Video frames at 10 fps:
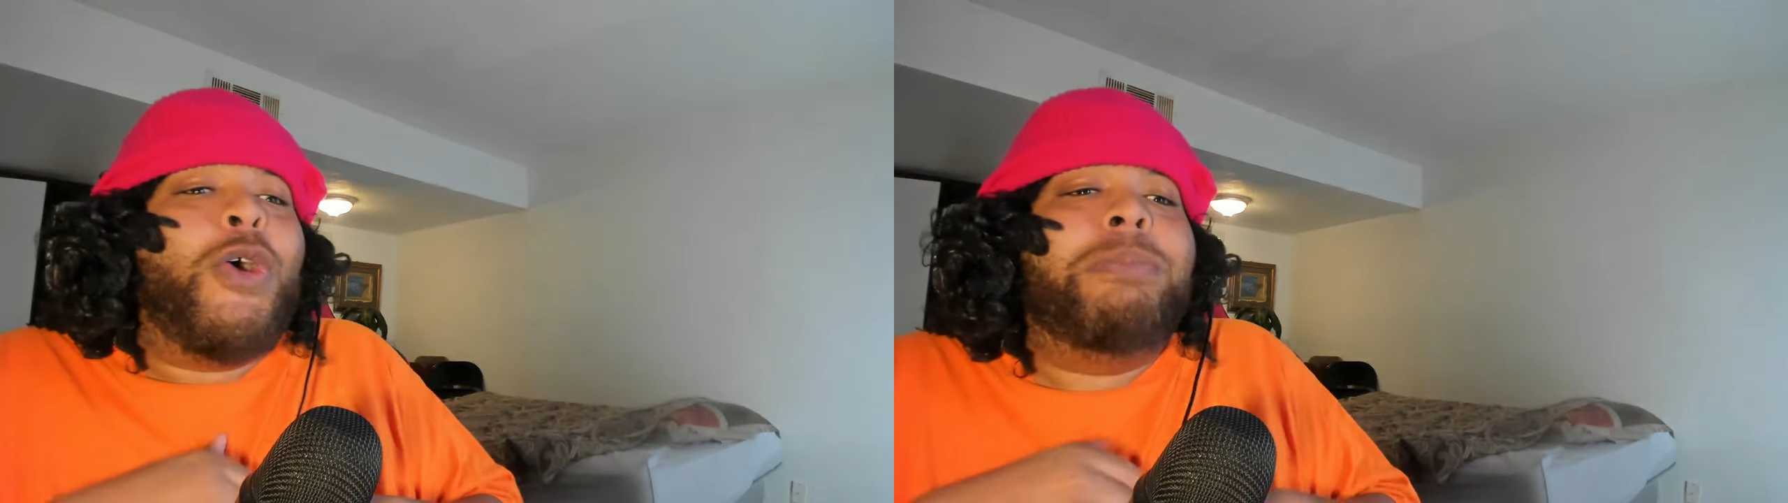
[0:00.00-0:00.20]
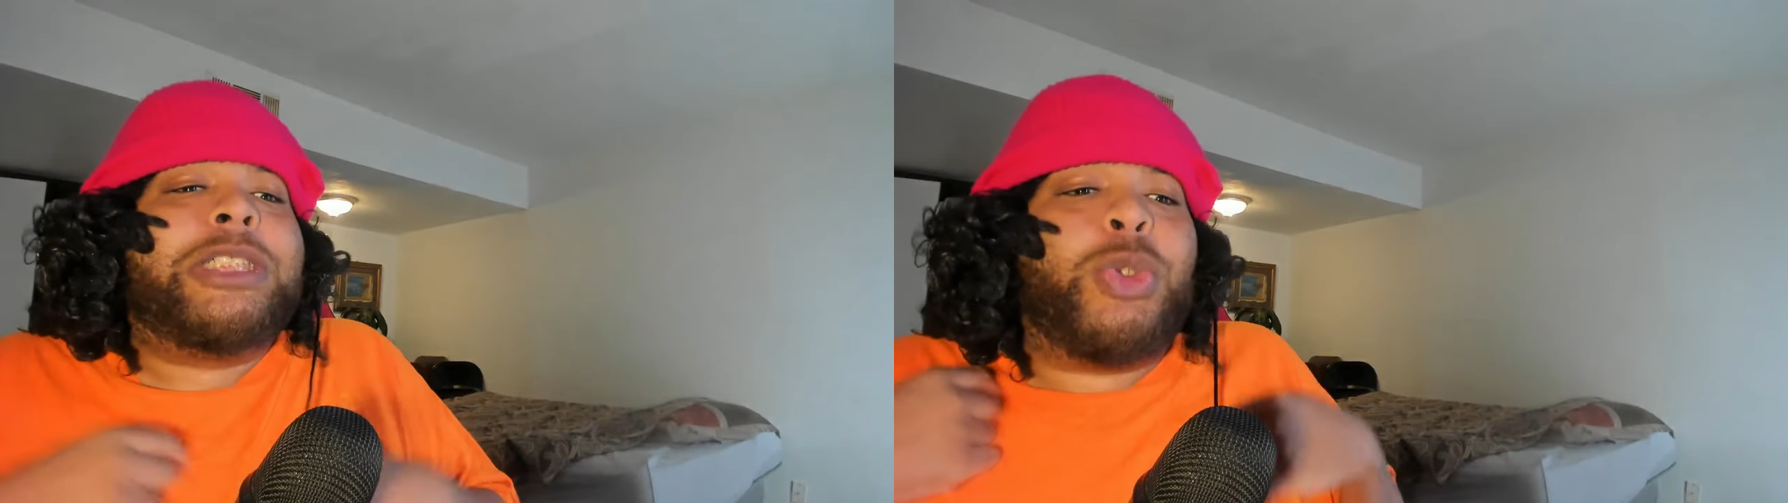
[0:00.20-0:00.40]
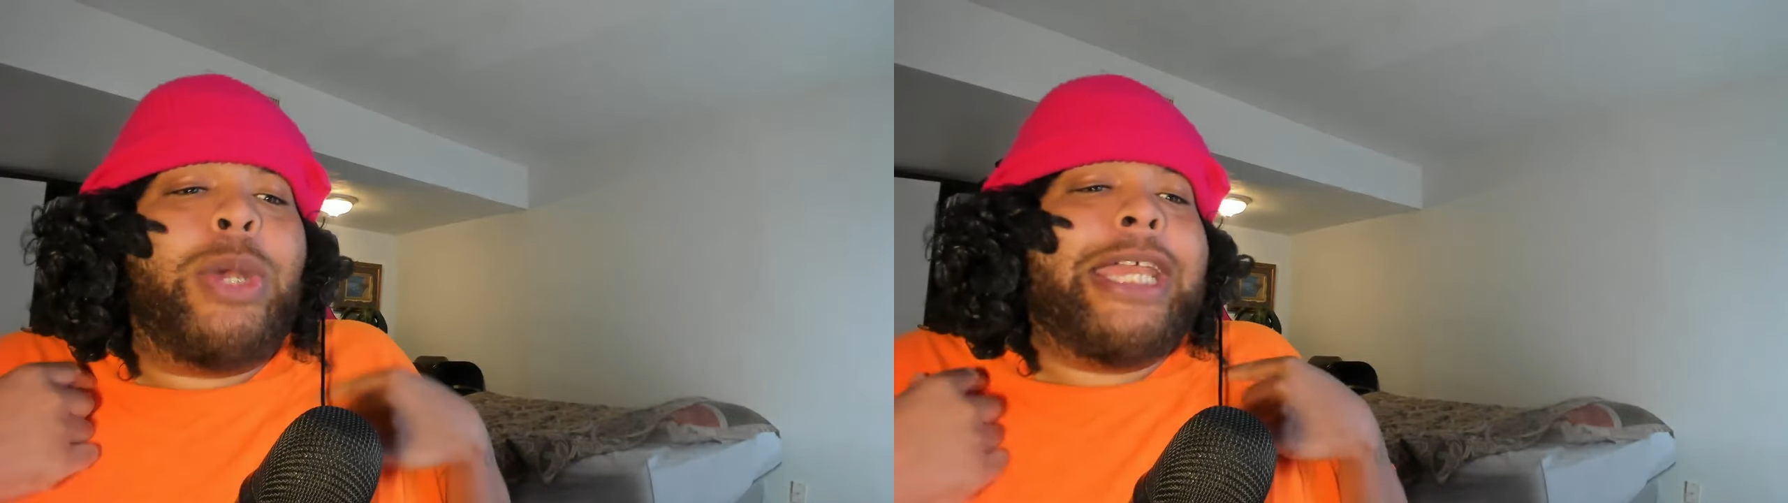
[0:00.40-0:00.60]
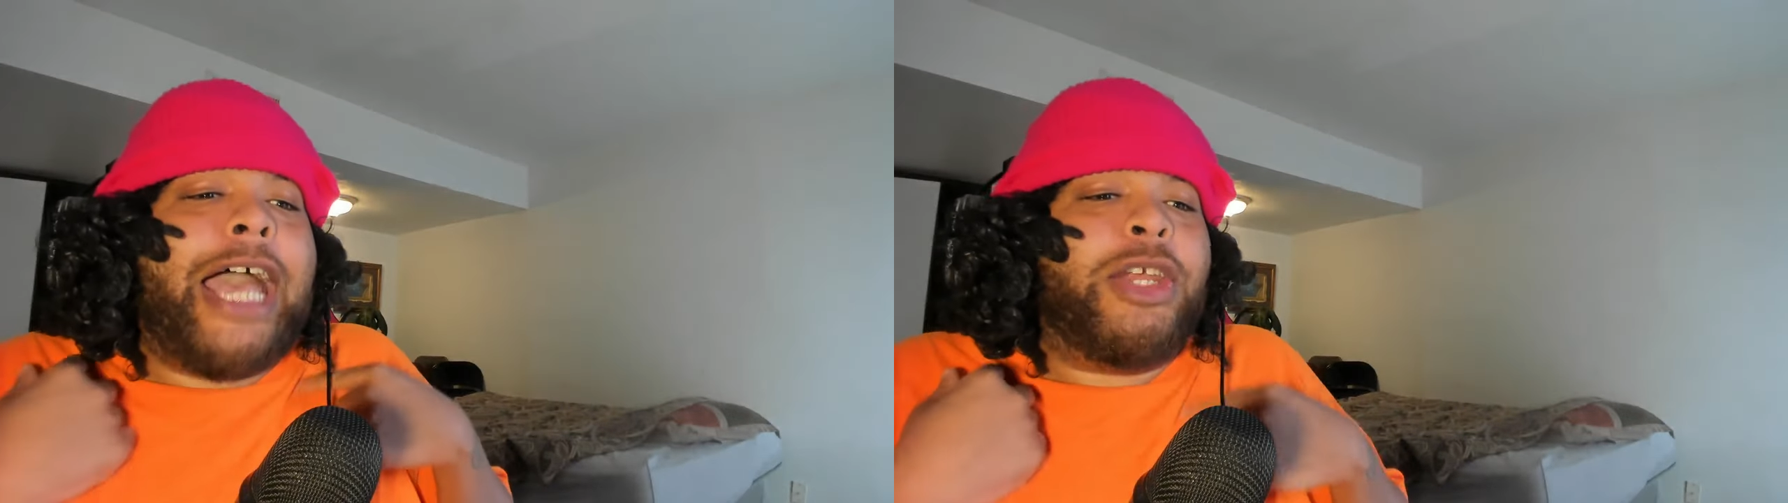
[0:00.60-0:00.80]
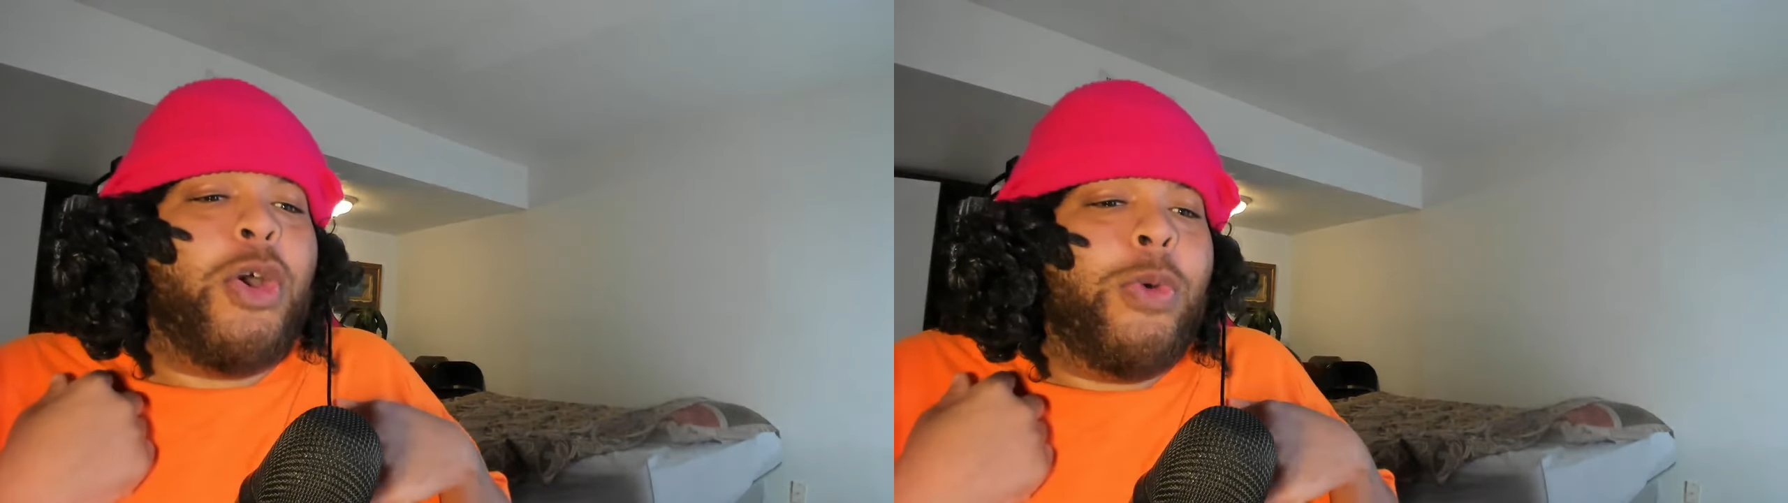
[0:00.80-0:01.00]
but you ain't
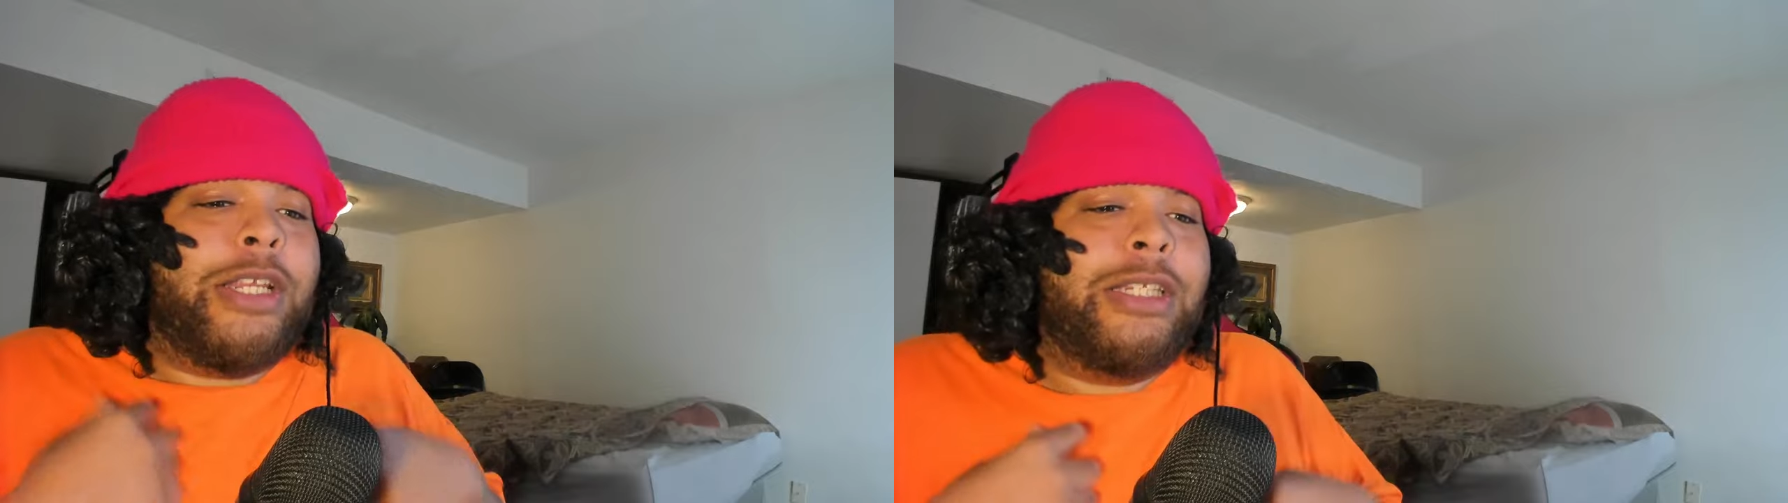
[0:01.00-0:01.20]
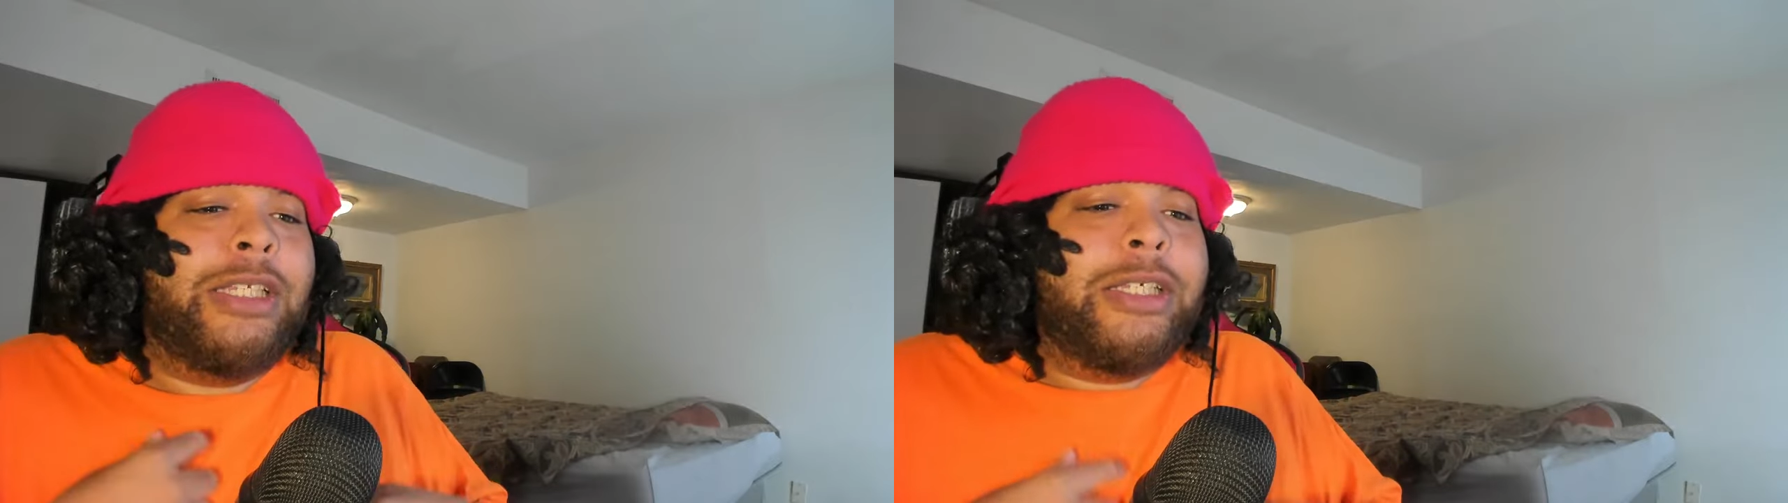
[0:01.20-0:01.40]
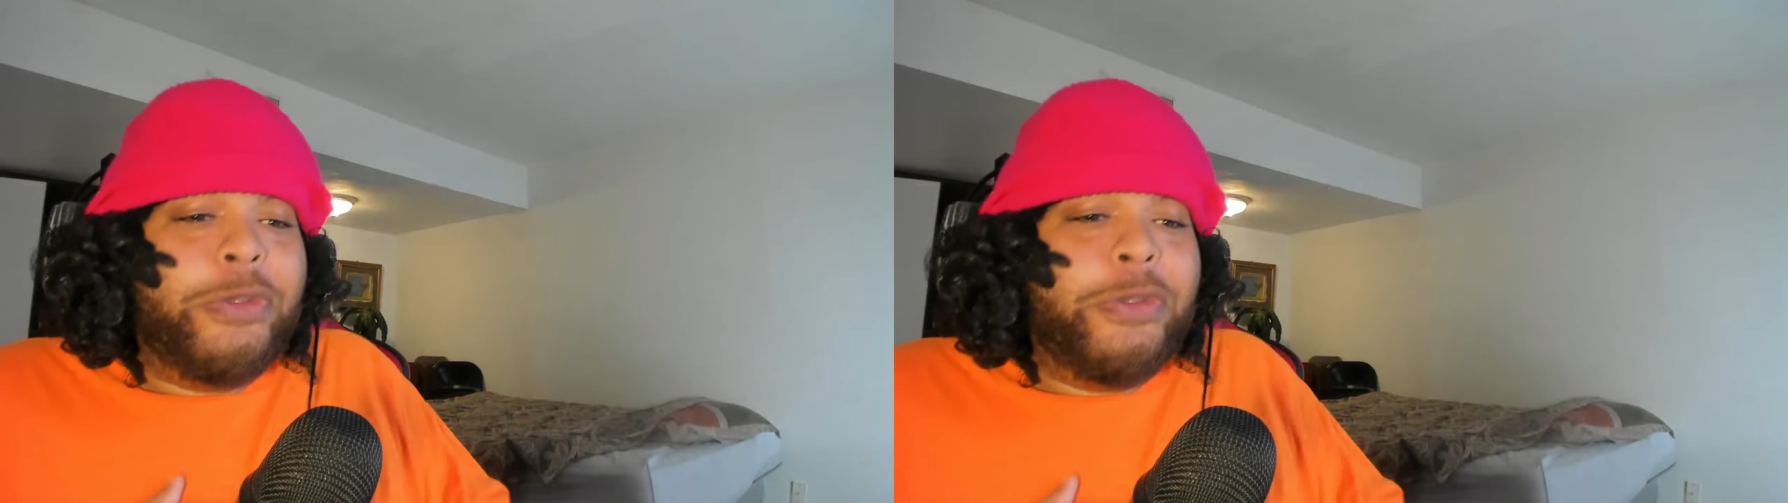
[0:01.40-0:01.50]
got nowhere to live.